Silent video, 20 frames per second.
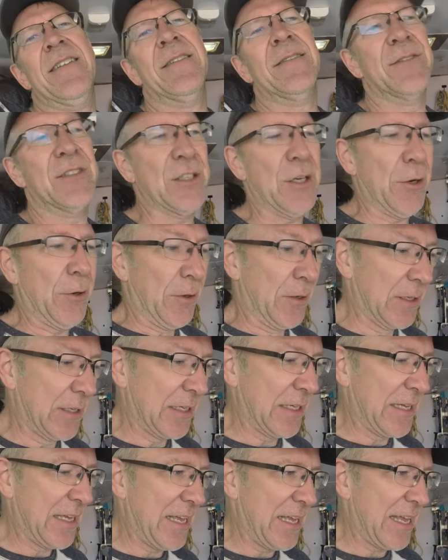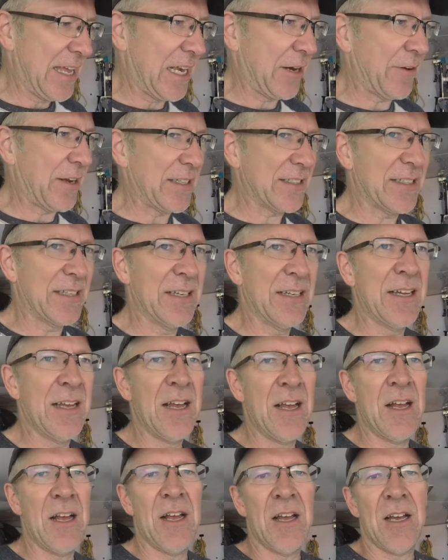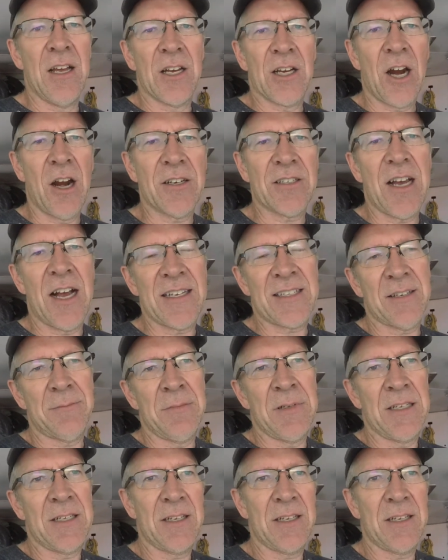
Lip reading: So anyways, car's awesome.